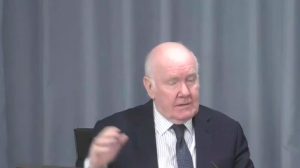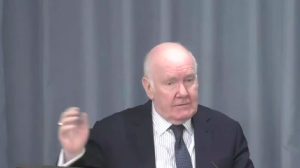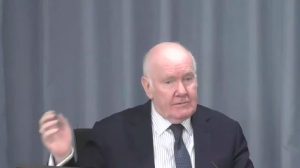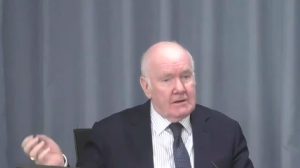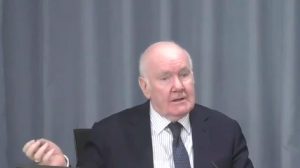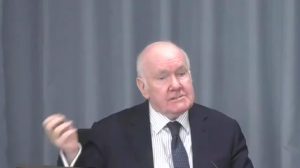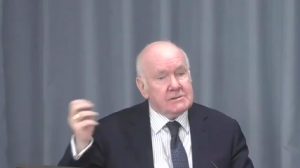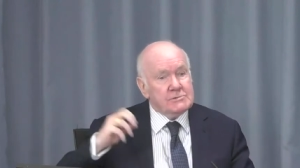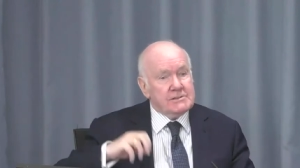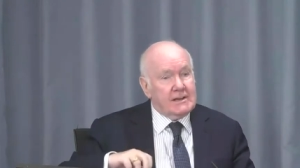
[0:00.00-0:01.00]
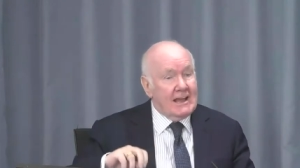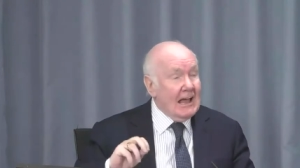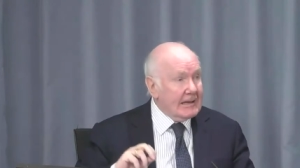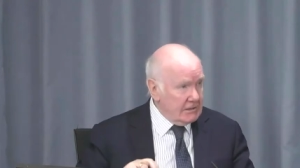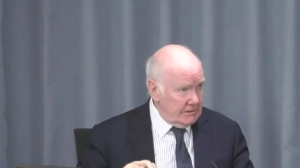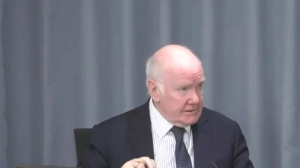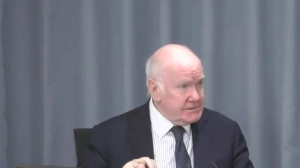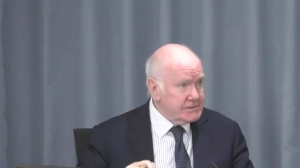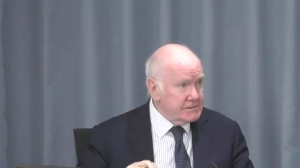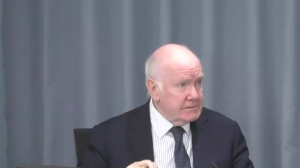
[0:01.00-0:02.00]
Nevertheless, it was the
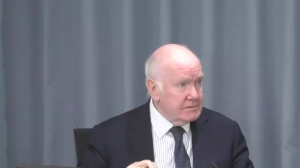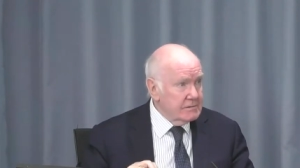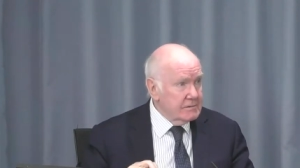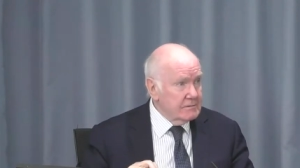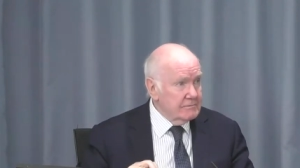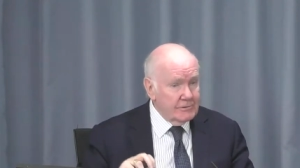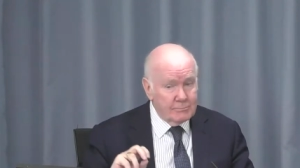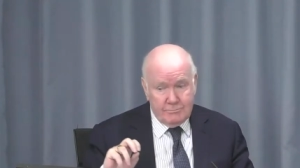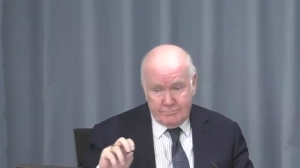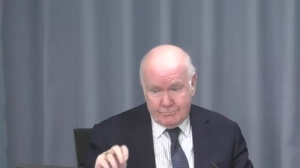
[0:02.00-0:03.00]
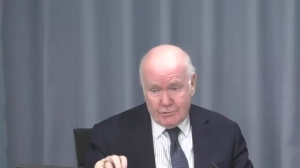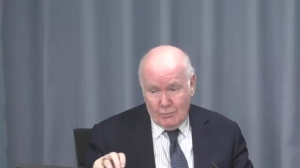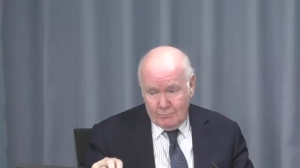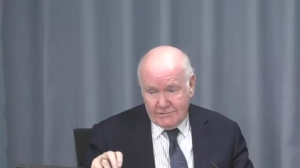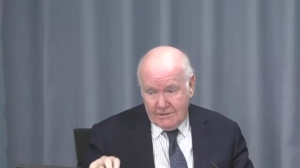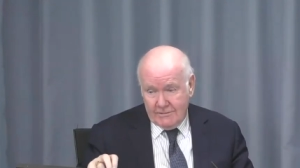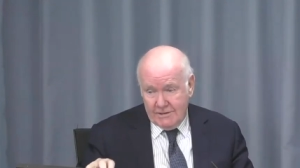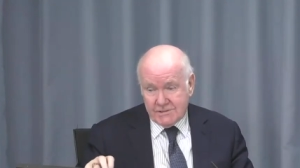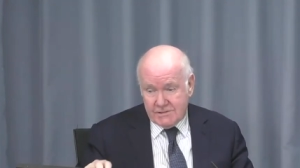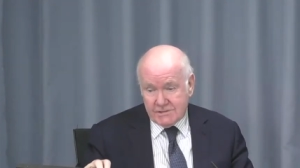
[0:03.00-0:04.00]
catalyst for prompting
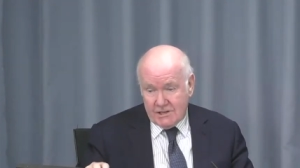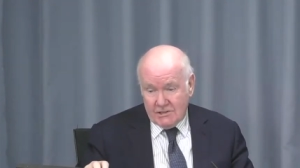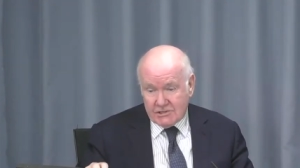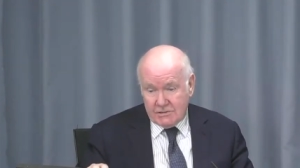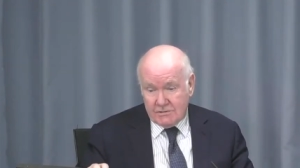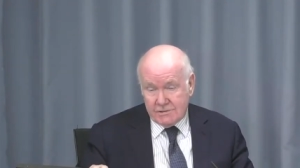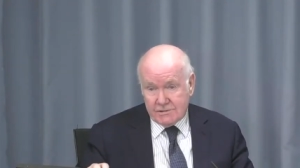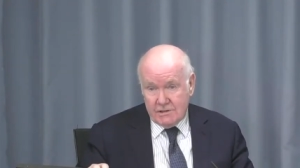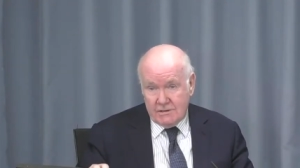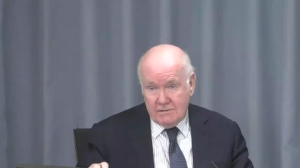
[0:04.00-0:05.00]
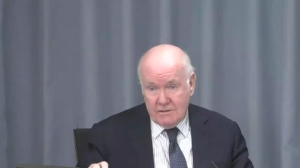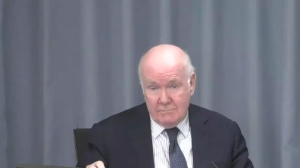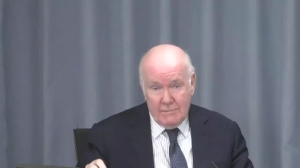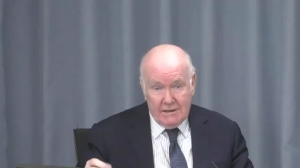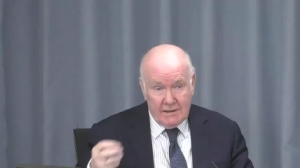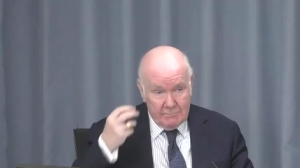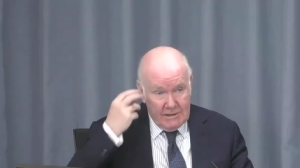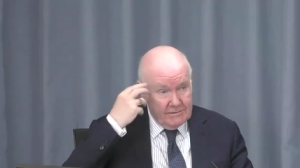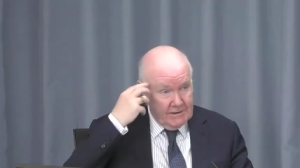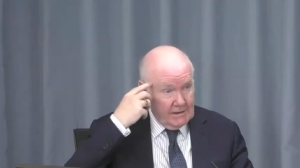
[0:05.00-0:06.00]
these discussions and, and making
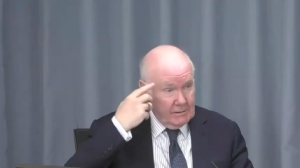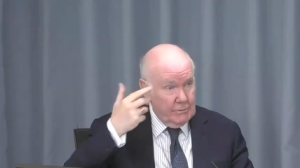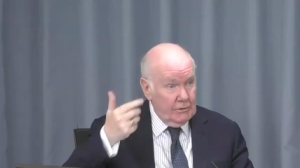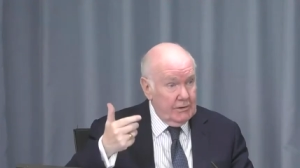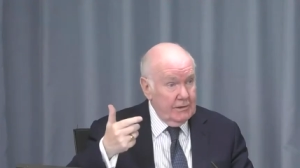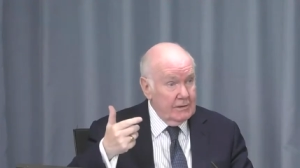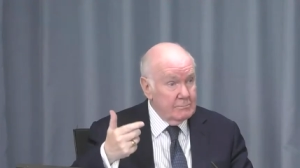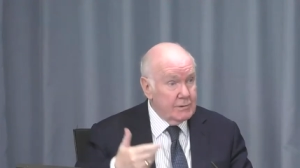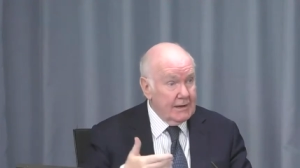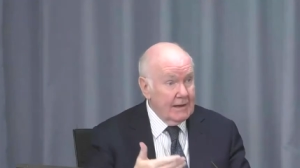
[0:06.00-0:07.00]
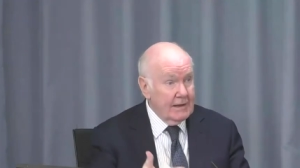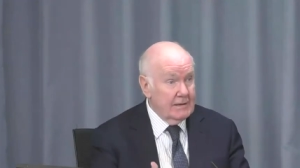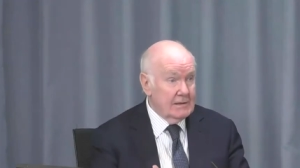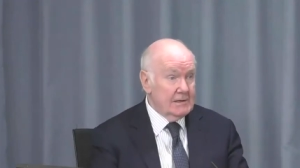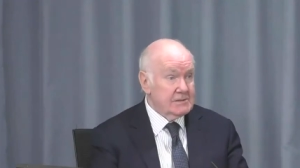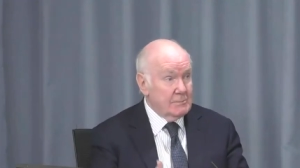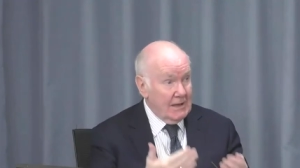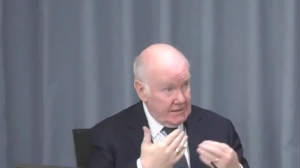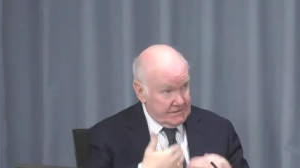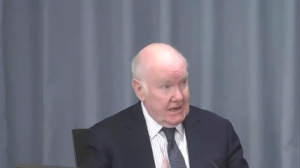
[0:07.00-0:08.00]
me think about it and bringing it to
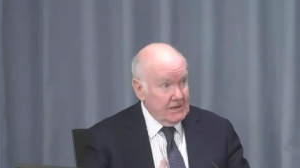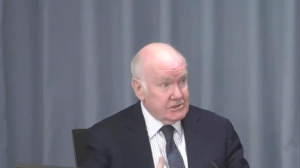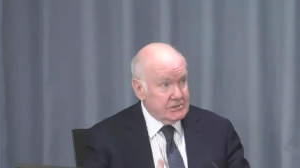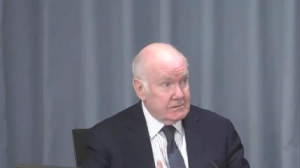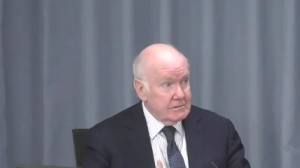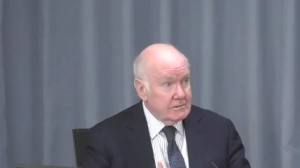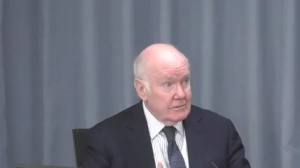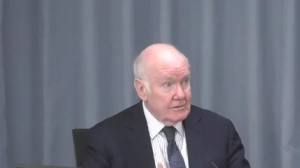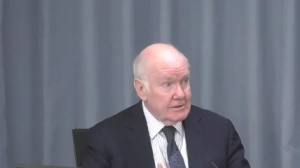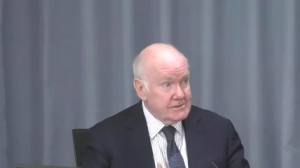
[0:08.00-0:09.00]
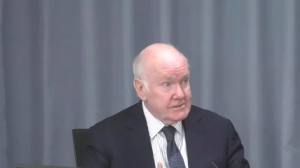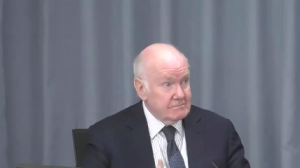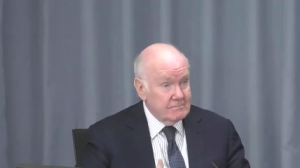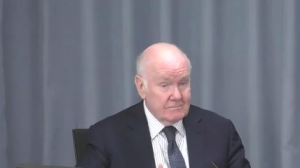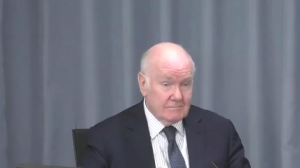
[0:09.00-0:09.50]
my attention. You know, this,